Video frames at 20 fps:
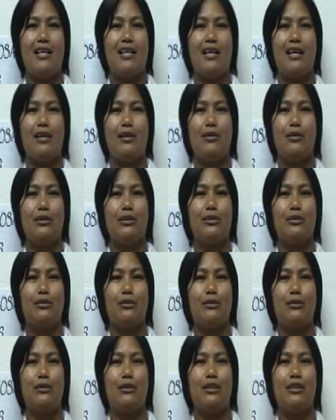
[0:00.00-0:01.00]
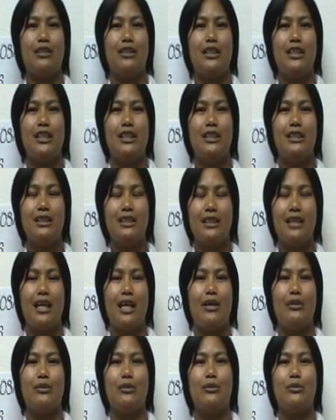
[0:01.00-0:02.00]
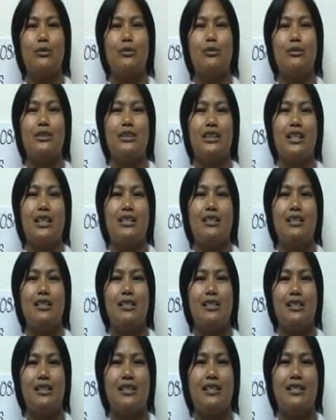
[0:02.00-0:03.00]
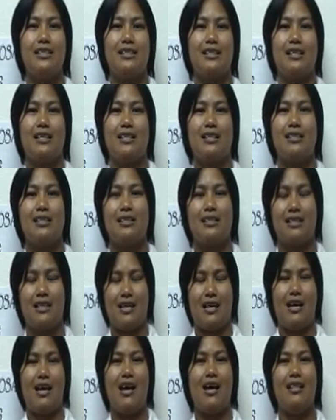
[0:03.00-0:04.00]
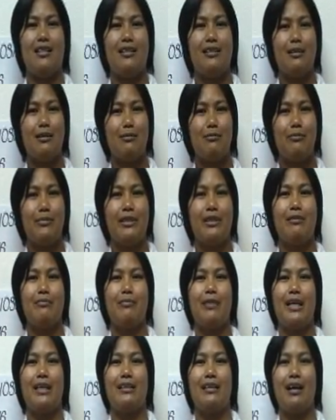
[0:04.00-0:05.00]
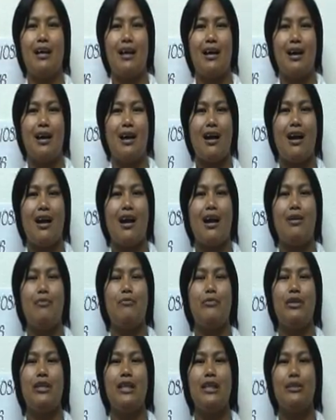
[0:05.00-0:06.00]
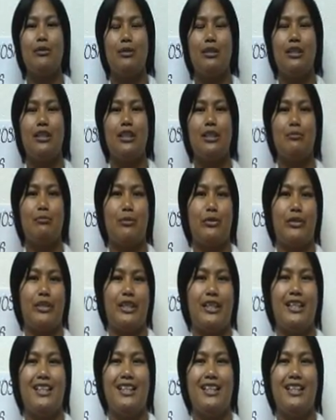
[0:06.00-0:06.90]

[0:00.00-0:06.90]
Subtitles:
And I also learn how to cook Chinese dishes a little bit, but I'm willing to learn more.